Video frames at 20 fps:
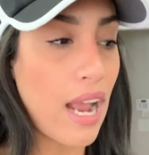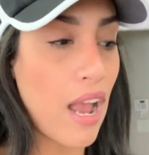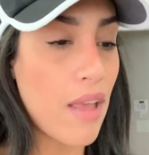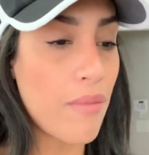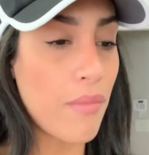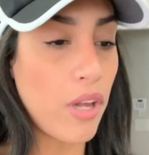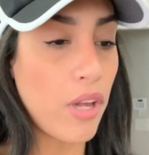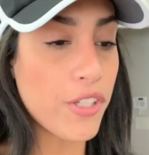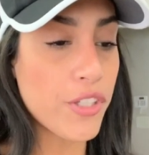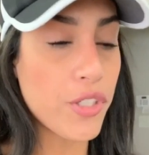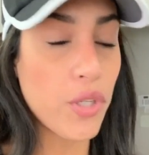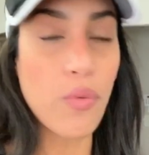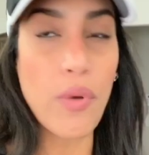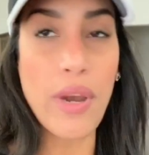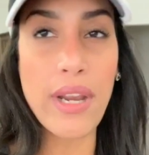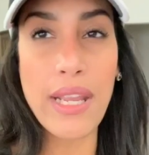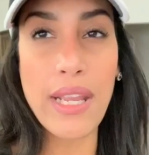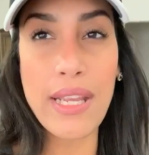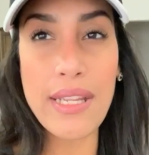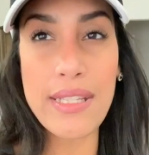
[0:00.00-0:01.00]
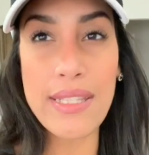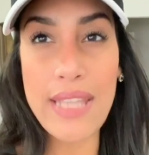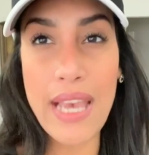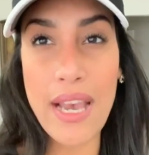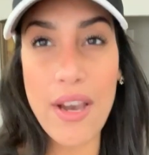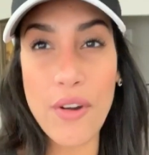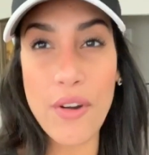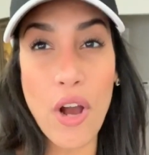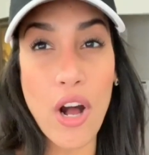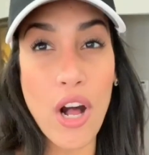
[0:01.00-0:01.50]
I'm also writing
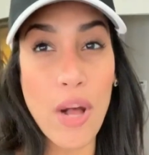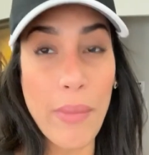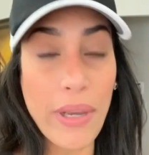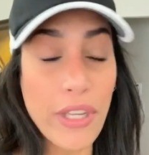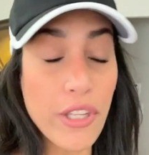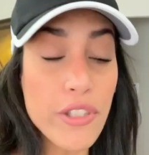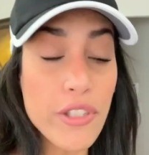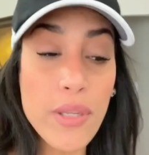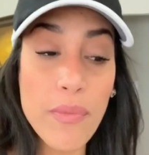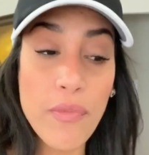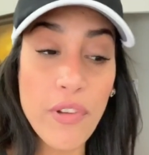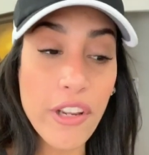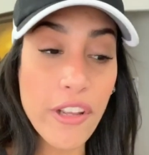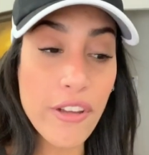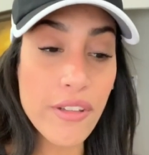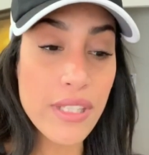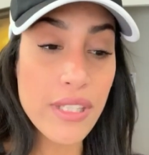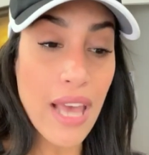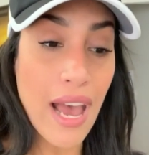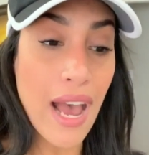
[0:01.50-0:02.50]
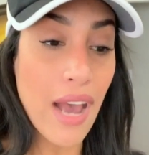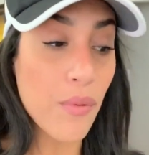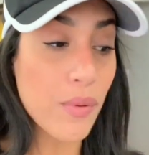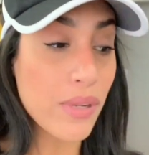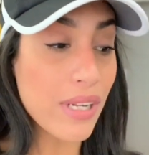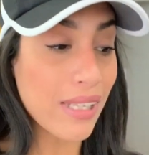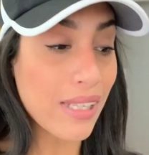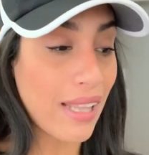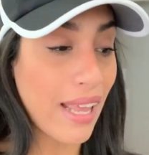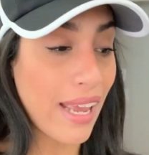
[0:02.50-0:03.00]
down all my YouTube videos that I
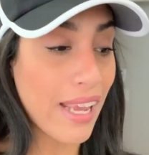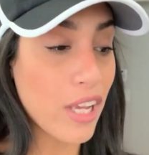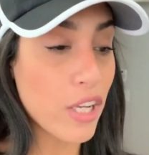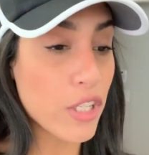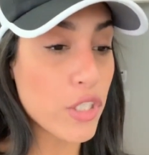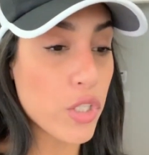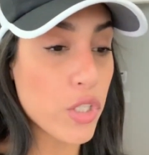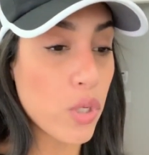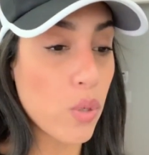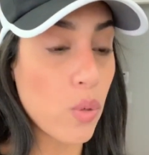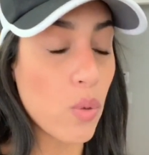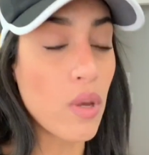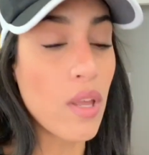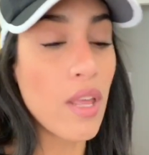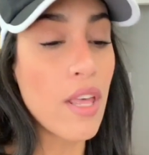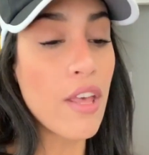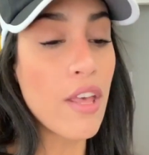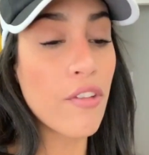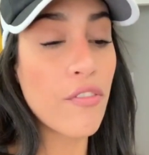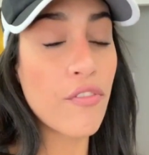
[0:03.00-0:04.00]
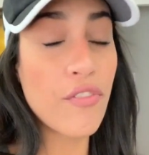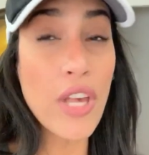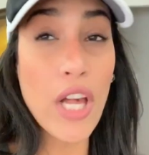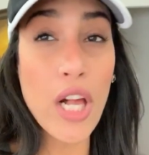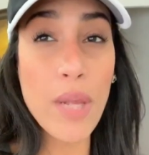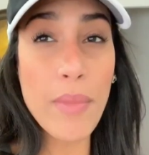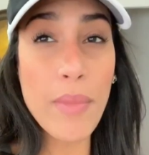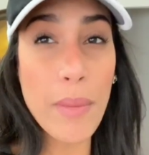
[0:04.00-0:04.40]
would like to film.